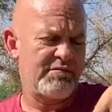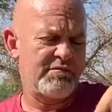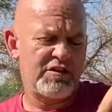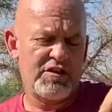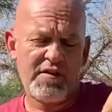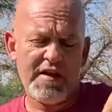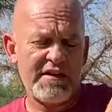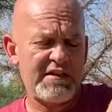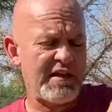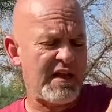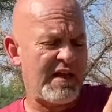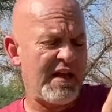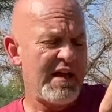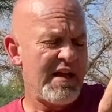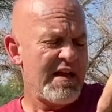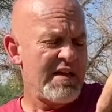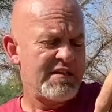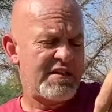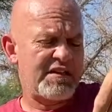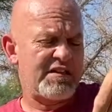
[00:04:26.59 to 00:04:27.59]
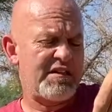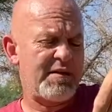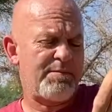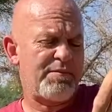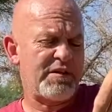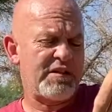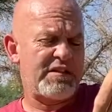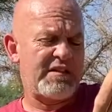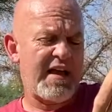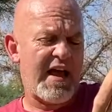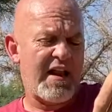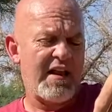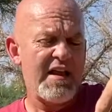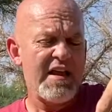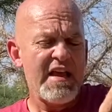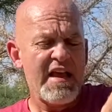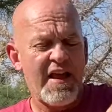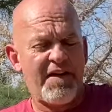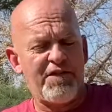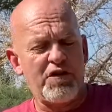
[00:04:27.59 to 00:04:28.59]
So that's it. It's as simple as that.
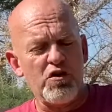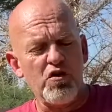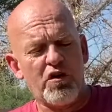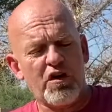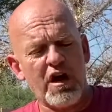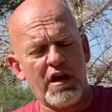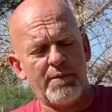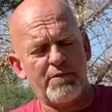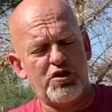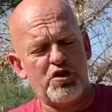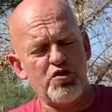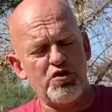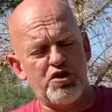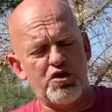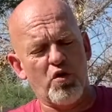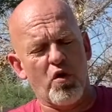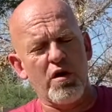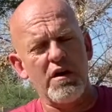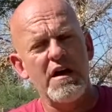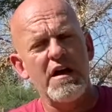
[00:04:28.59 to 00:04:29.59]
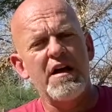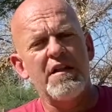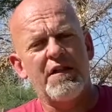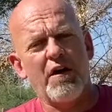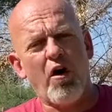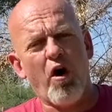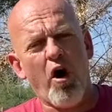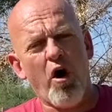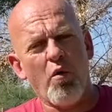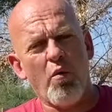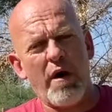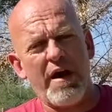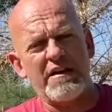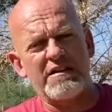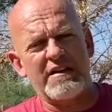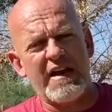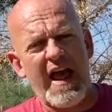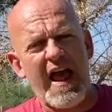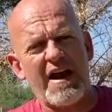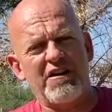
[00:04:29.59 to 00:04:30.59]
If you do cut them too short, there are ways
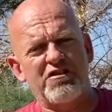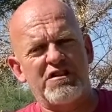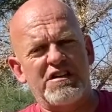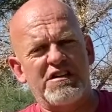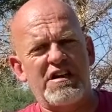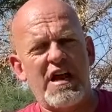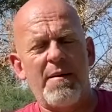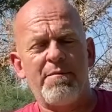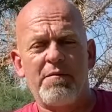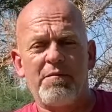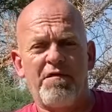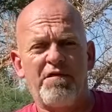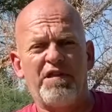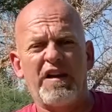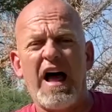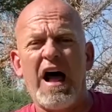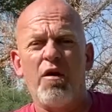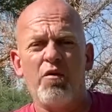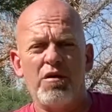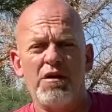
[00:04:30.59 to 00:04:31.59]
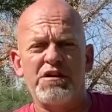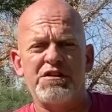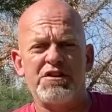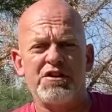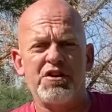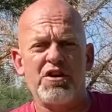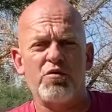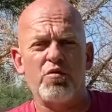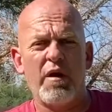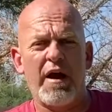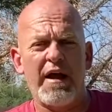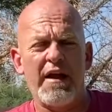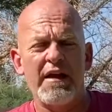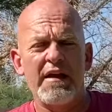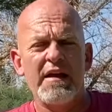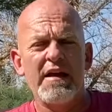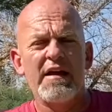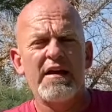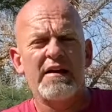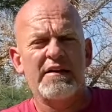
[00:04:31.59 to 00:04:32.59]
to actually stop them. Flour is a good way.
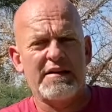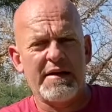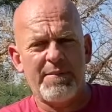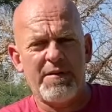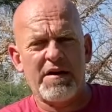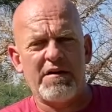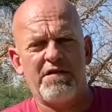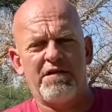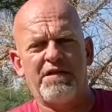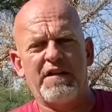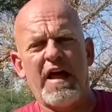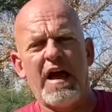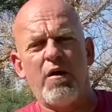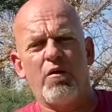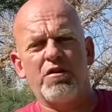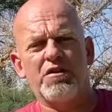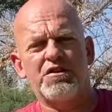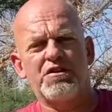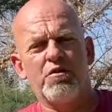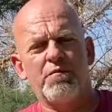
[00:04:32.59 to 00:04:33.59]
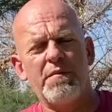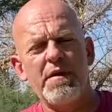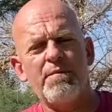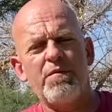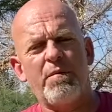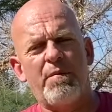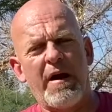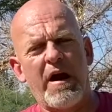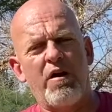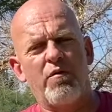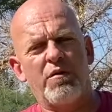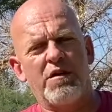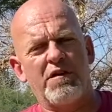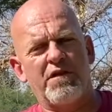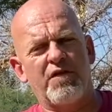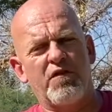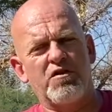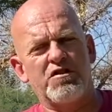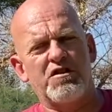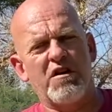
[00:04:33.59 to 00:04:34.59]
Dip it in flour. So be prepared when you
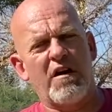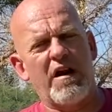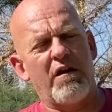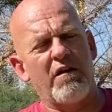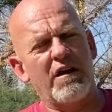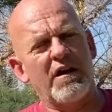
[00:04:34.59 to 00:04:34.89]
first start out.